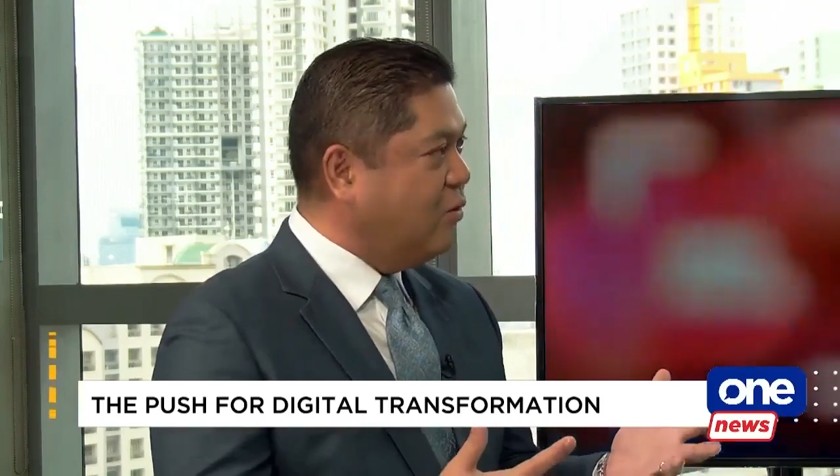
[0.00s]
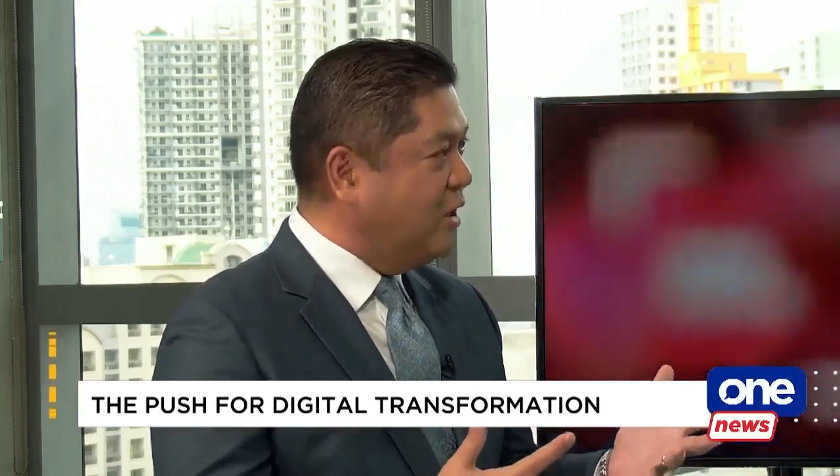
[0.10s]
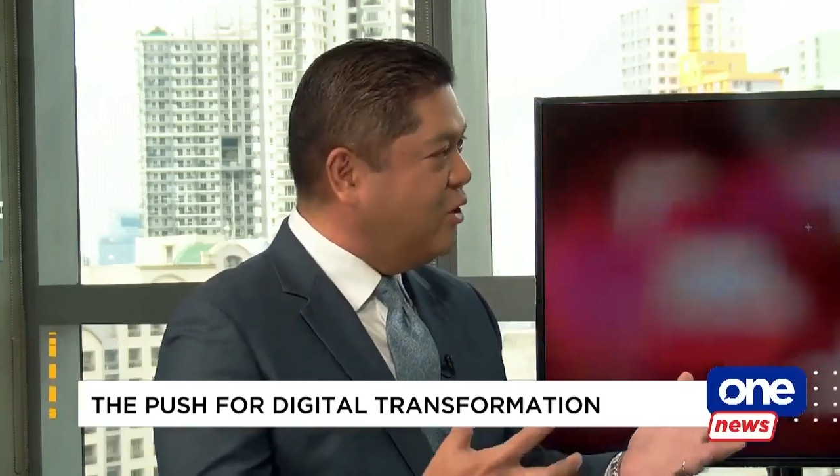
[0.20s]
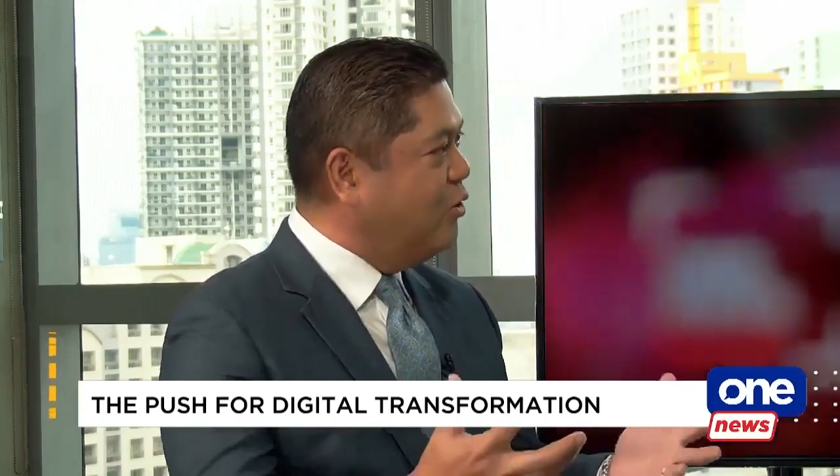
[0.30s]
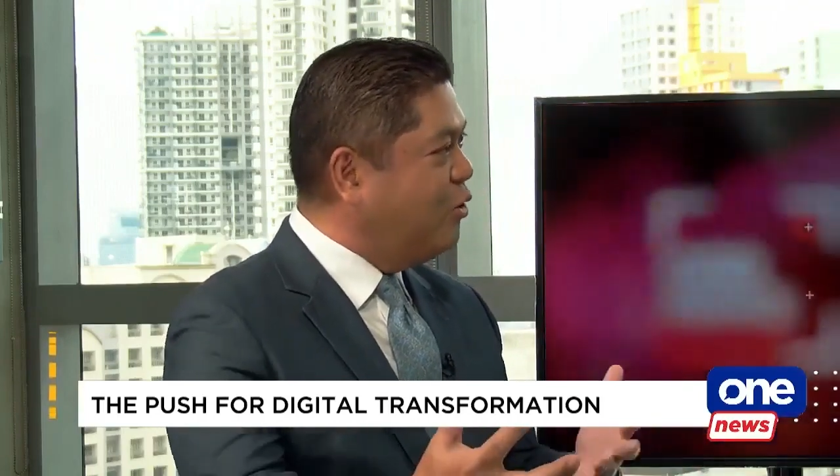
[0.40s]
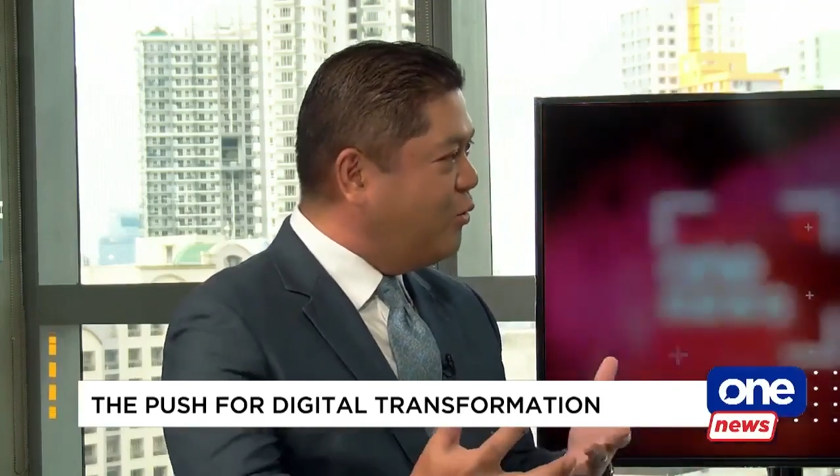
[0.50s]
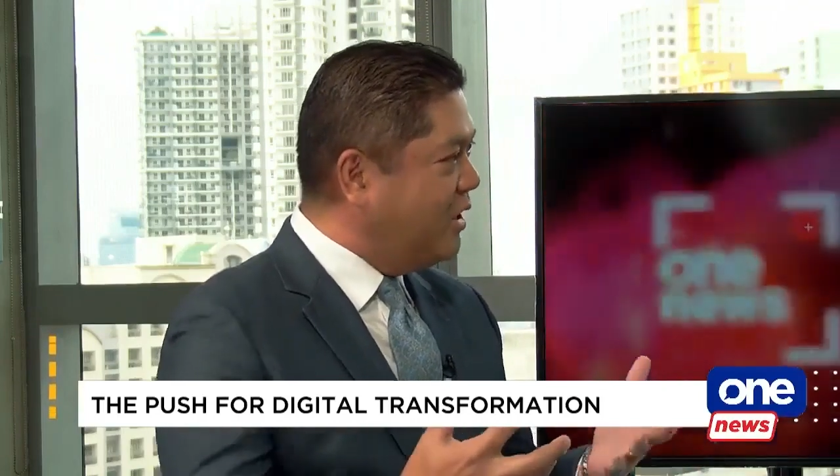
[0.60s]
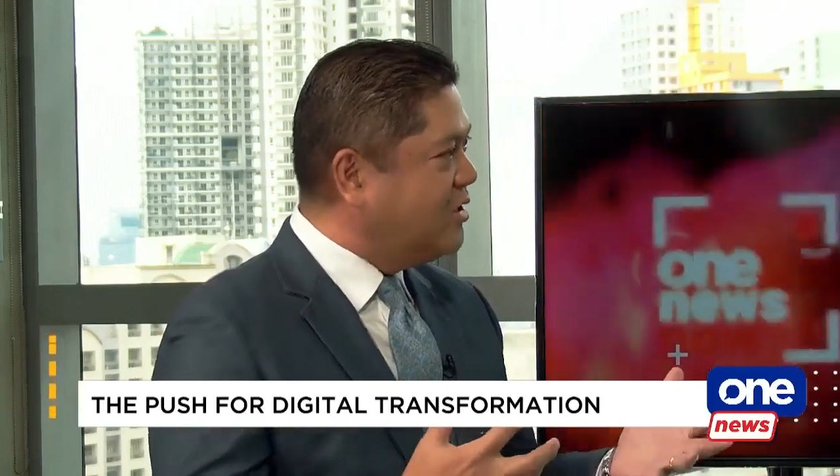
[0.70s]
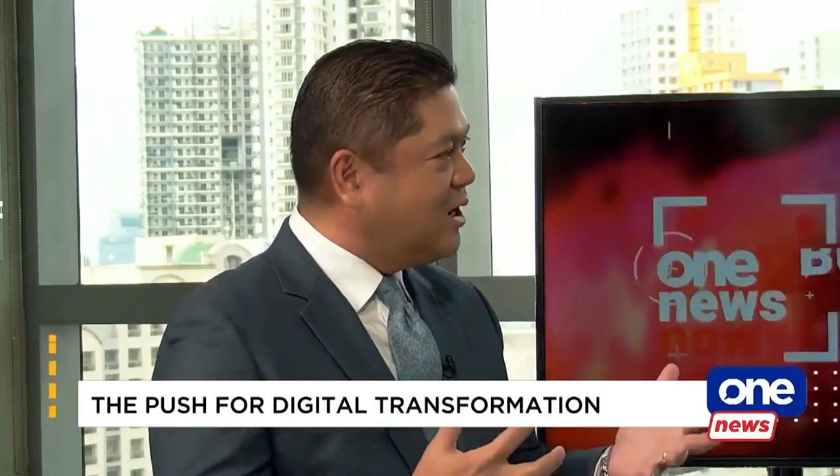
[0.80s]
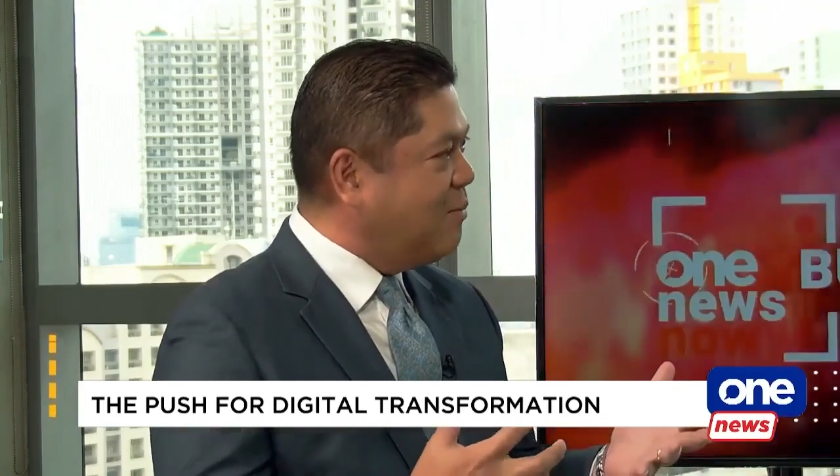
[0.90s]
where you know where
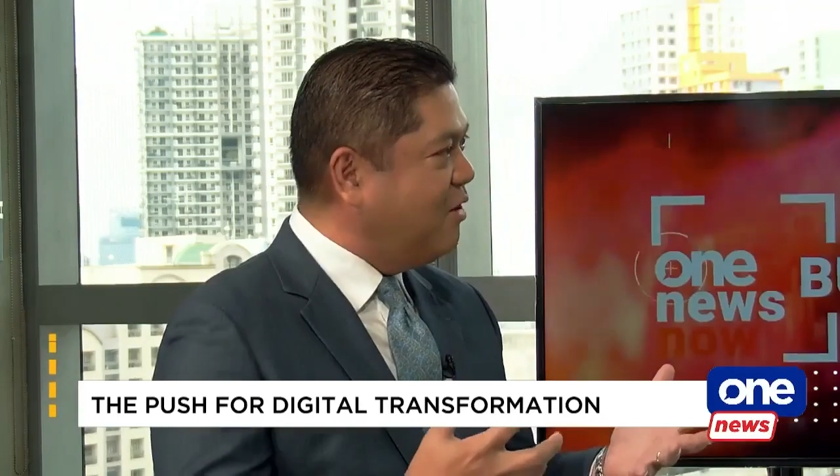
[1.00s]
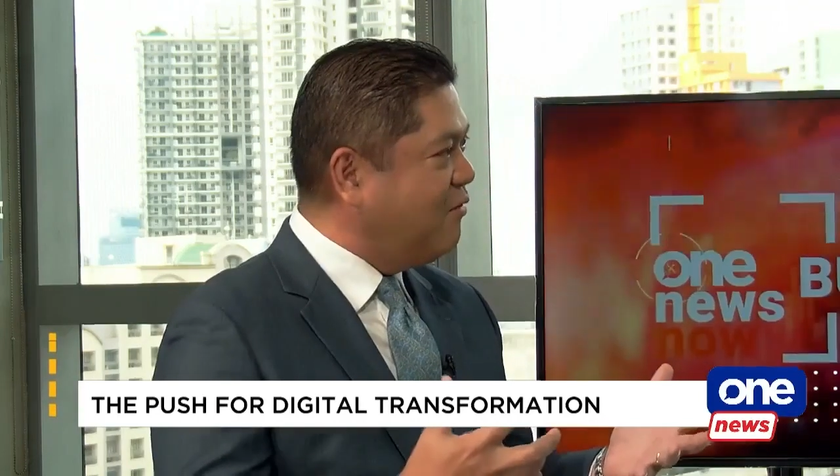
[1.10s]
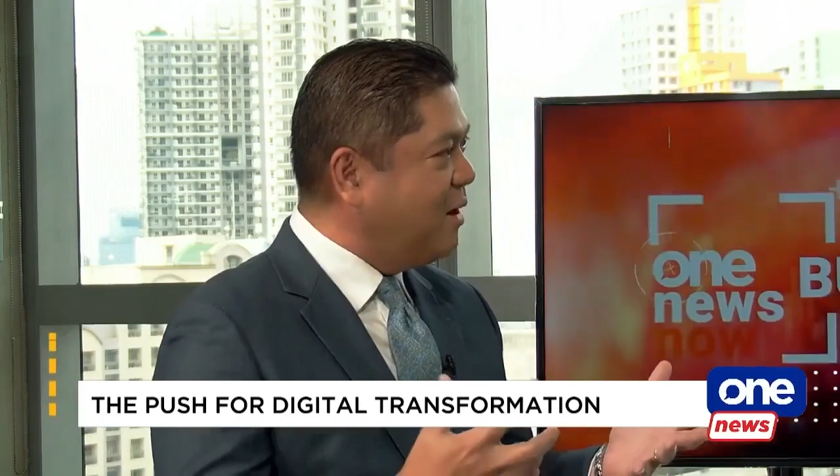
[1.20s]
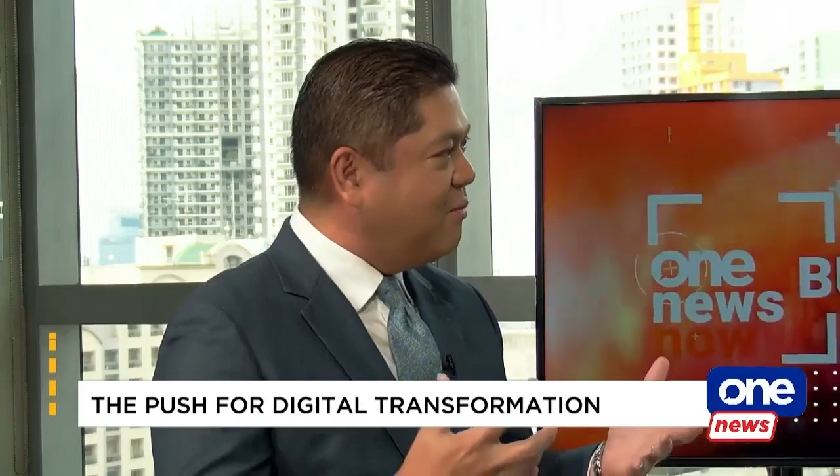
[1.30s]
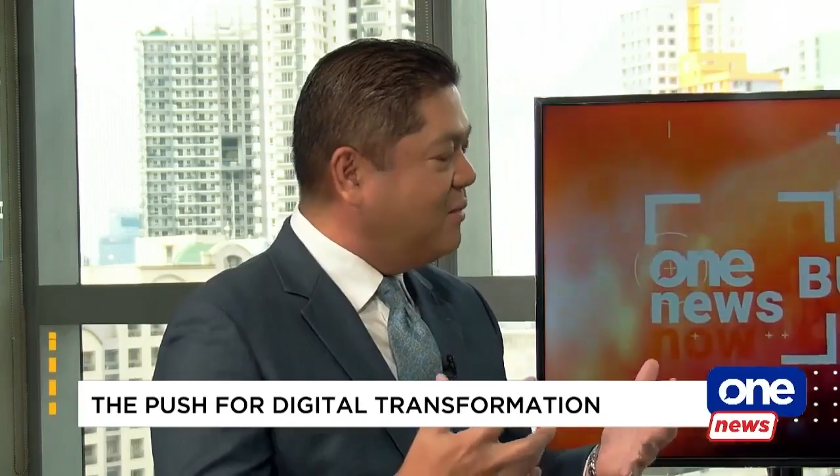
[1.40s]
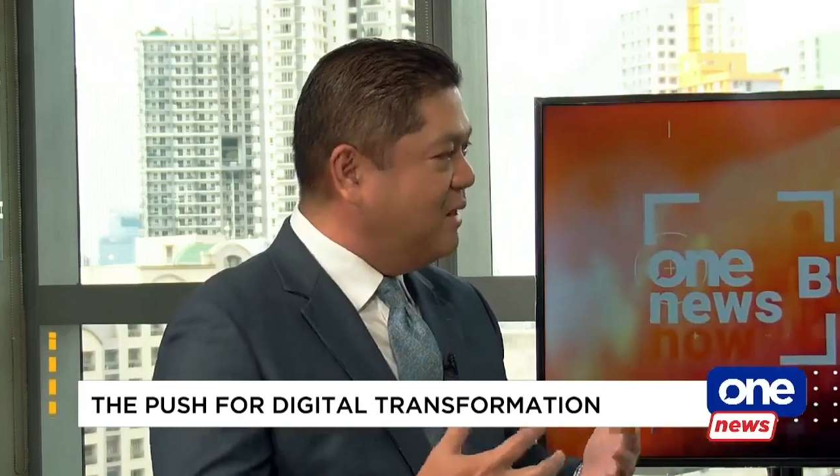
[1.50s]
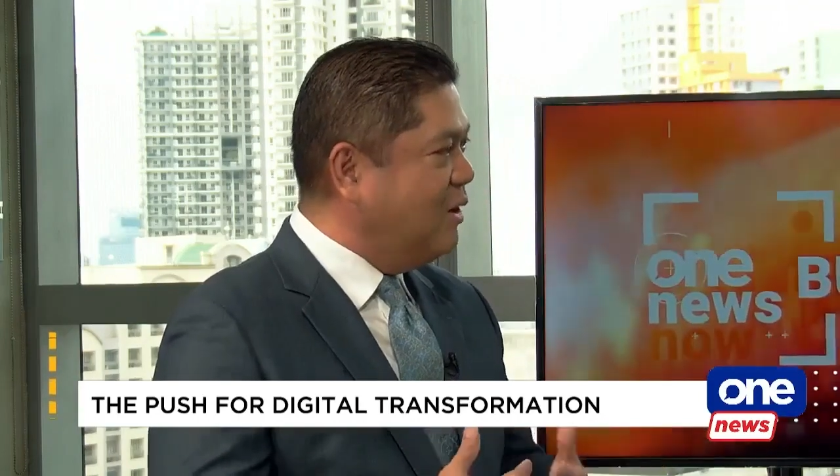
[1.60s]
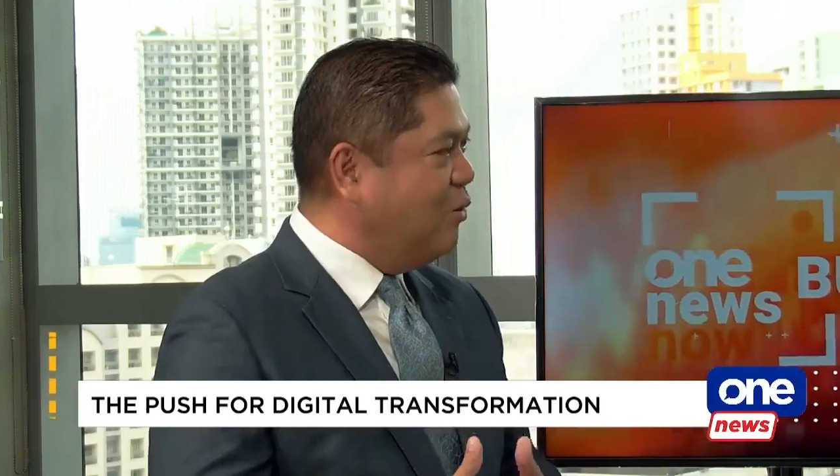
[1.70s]
it's coming from, yes.